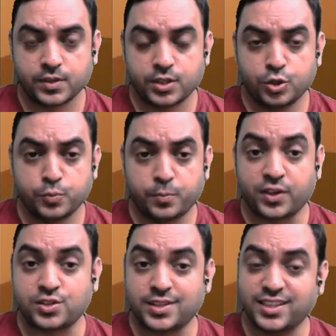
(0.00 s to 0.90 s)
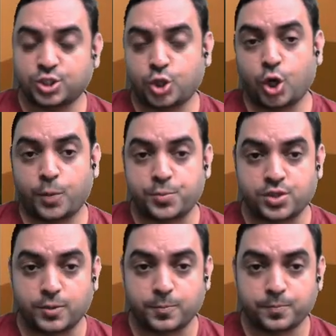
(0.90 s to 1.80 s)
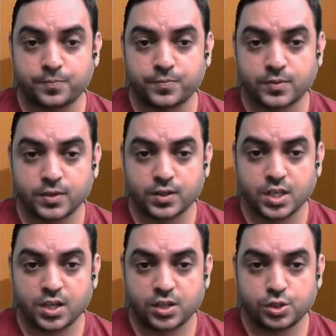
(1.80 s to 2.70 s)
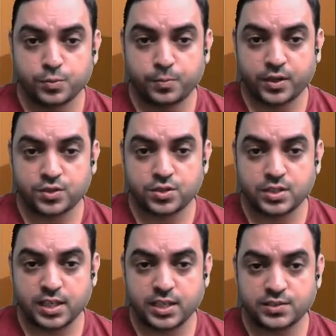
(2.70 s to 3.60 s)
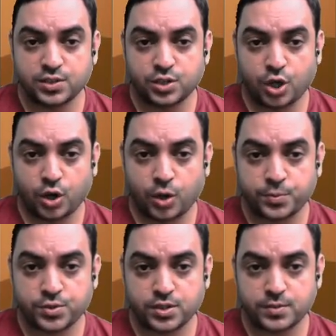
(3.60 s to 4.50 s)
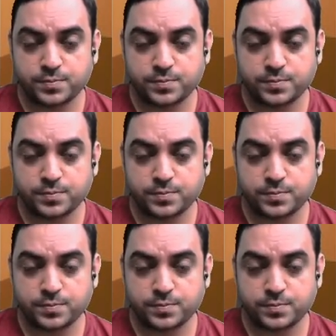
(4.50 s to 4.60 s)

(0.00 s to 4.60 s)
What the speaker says: You purchased call option. You purchased a call option